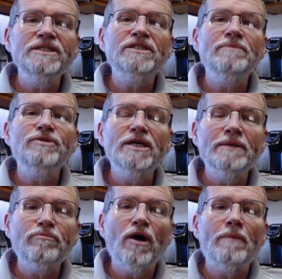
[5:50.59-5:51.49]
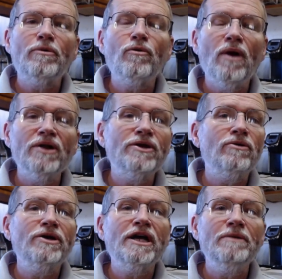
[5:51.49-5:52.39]
something improper while they're
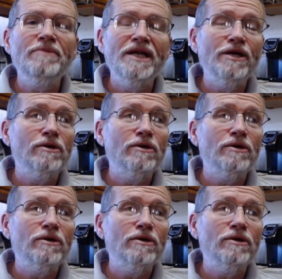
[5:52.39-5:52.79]
on a committee,